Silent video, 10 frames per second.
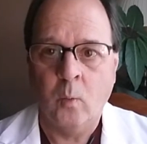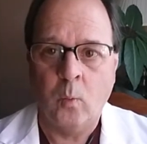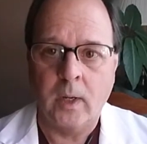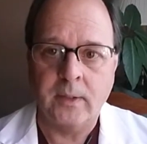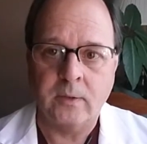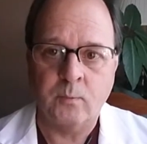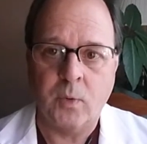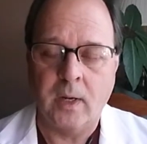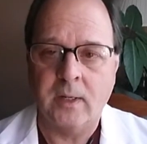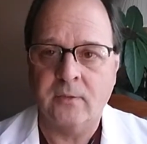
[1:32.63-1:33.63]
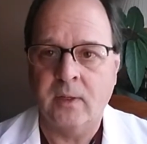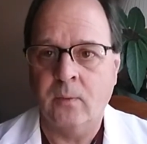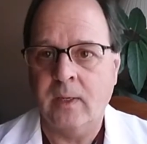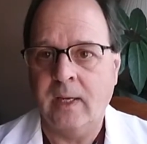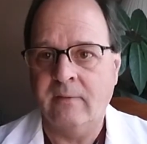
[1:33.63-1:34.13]
One product that
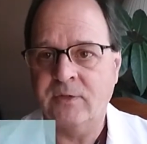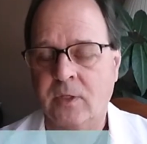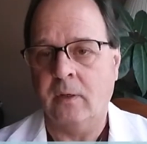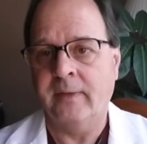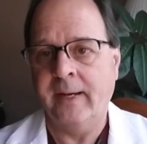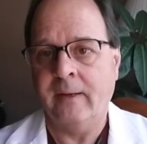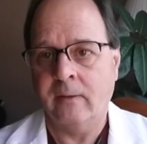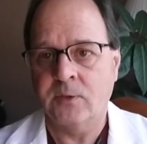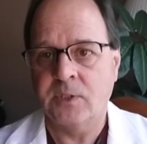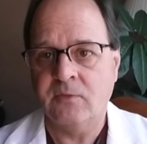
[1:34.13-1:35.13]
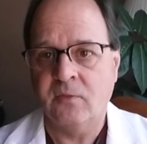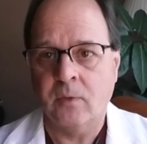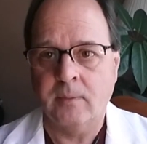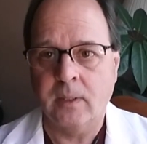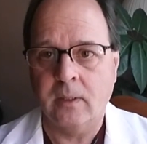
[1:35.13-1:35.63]
we have is called Allergy
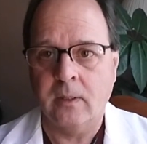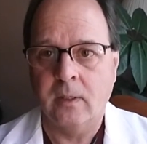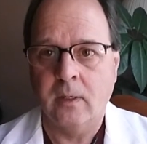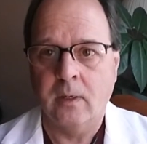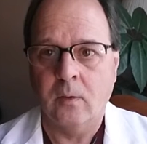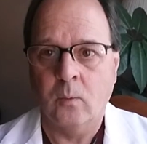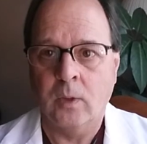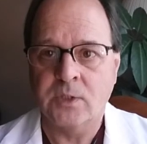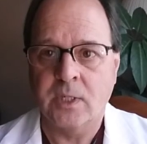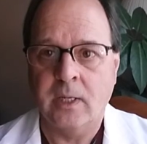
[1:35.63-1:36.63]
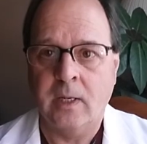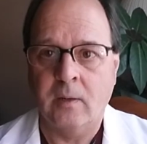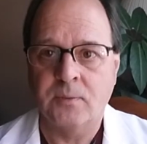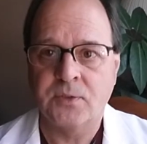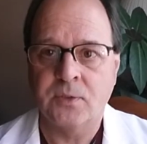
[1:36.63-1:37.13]
Formula, which
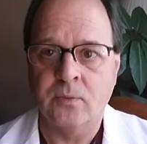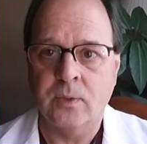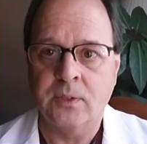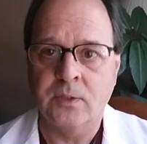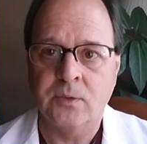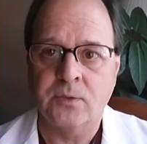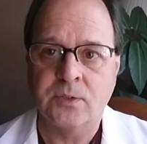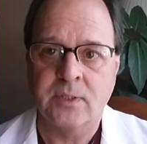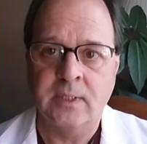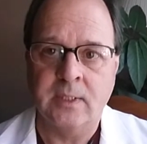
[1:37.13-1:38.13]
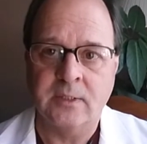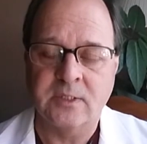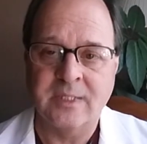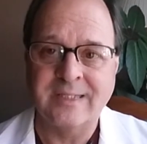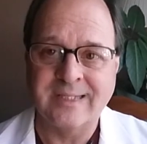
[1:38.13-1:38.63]
helps to reduce the
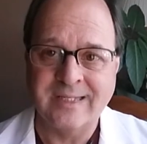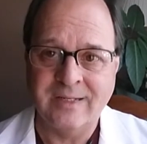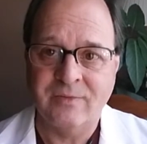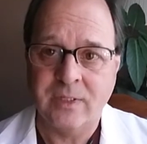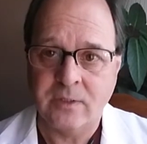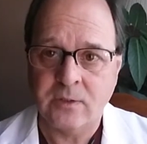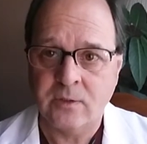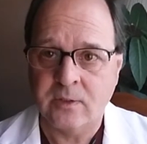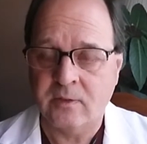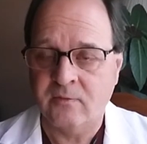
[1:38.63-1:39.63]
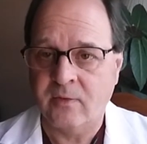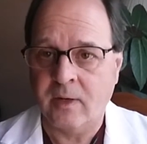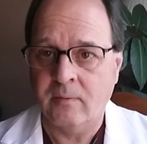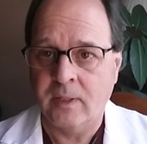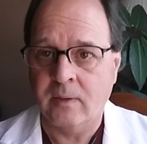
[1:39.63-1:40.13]
sensitivity to the
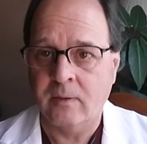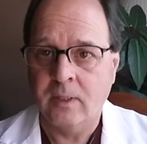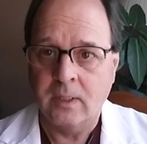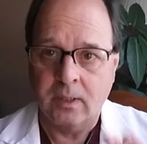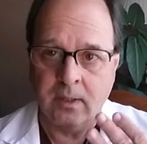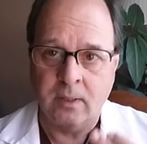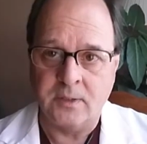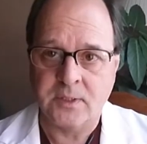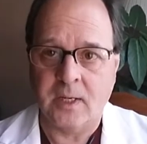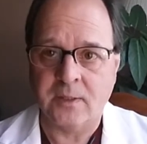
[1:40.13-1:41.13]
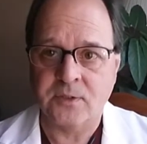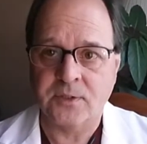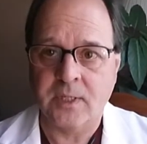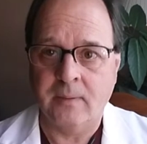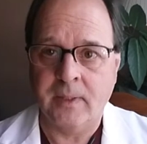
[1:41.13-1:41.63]
environmental toxins
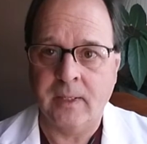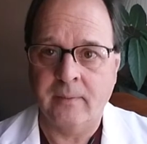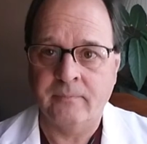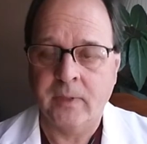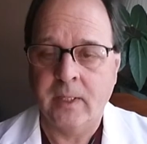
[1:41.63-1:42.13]
coming in.